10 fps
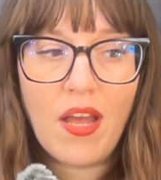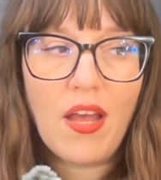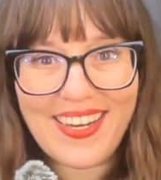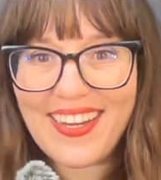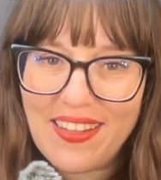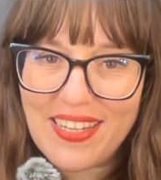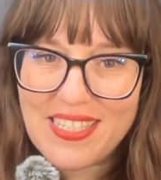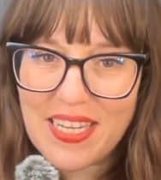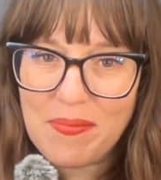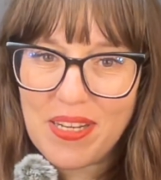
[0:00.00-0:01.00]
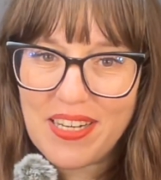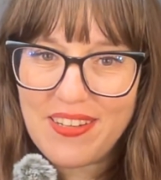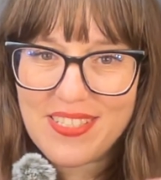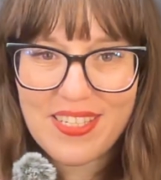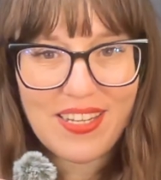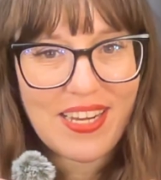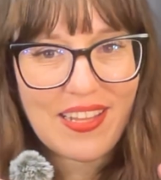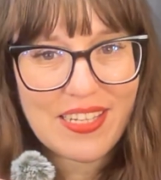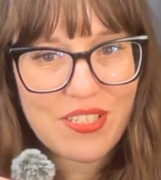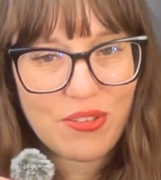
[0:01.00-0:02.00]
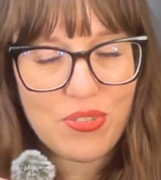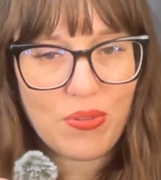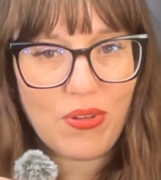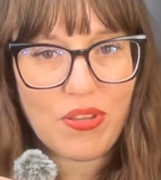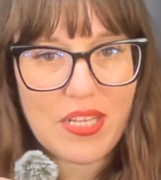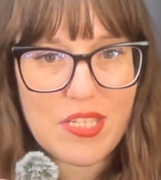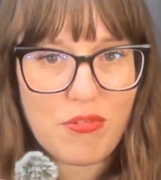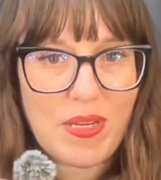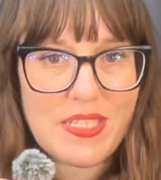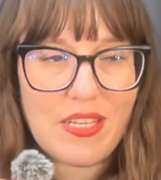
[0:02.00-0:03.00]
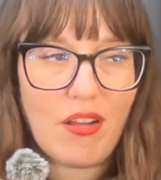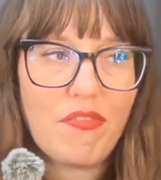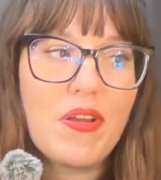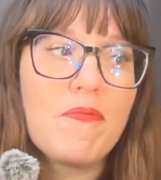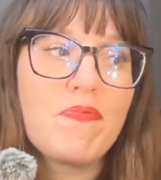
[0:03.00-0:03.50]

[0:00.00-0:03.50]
And I like to get my nails done. I like to do little things for myself.